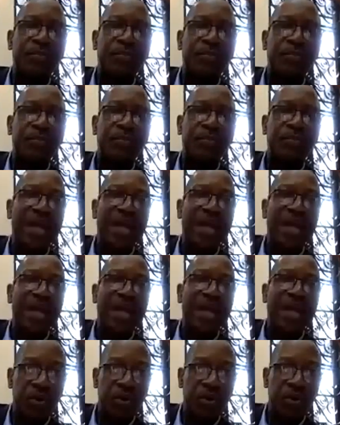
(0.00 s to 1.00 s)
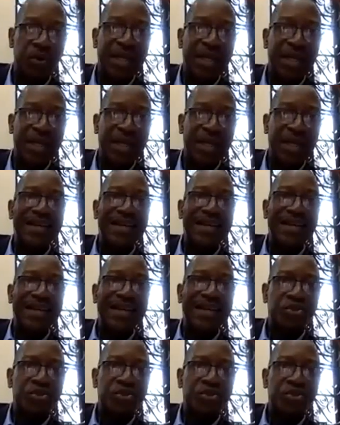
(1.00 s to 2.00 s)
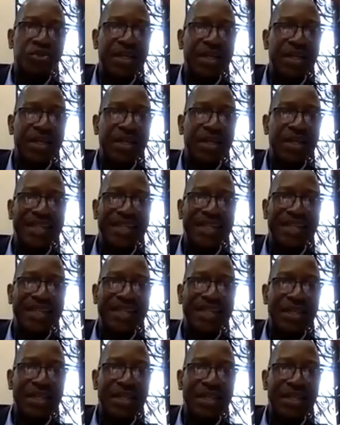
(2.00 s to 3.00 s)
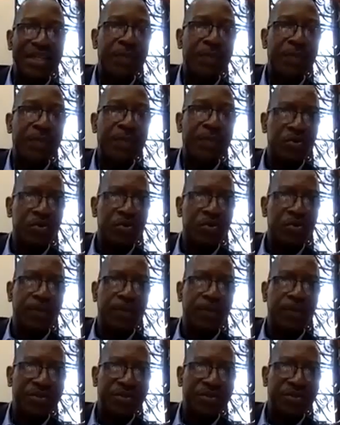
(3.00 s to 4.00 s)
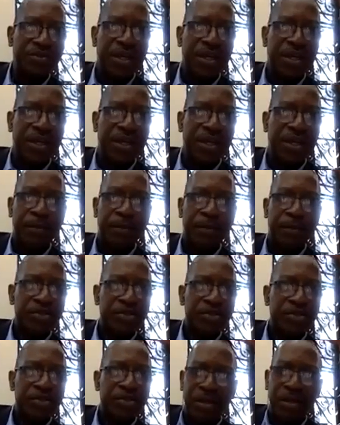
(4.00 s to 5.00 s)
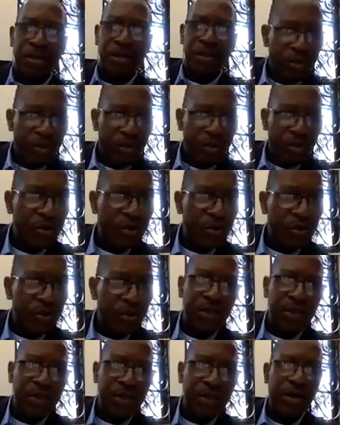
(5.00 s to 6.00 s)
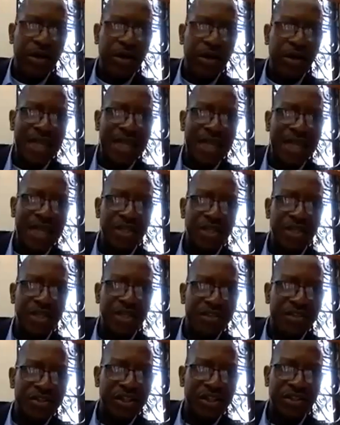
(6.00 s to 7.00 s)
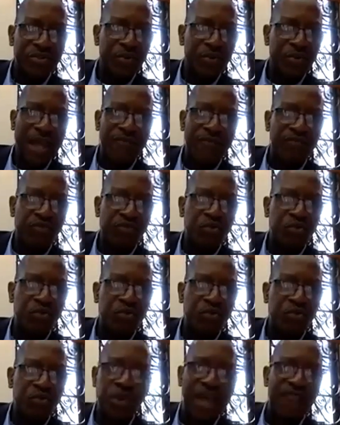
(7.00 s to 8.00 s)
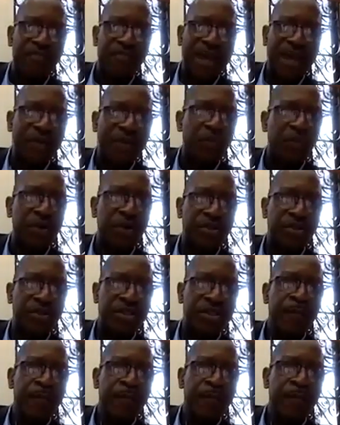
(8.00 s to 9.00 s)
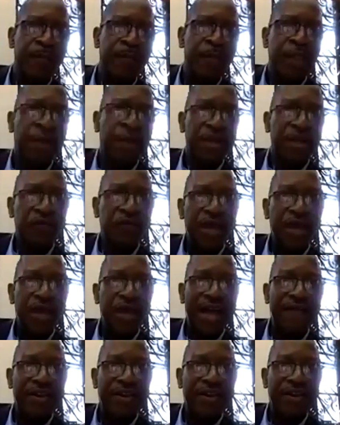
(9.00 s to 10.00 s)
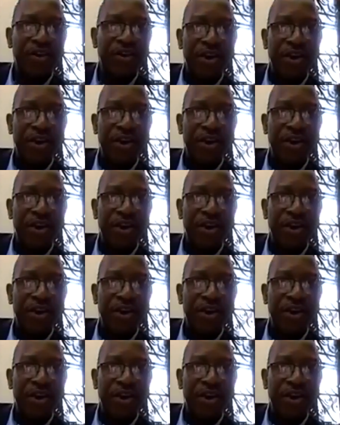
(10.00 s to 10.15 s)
proactive role in ensuring that it is the right people that go to the bench. Because, you know, lawyers are not angels. We have good ones, we have bad ones. But if you have a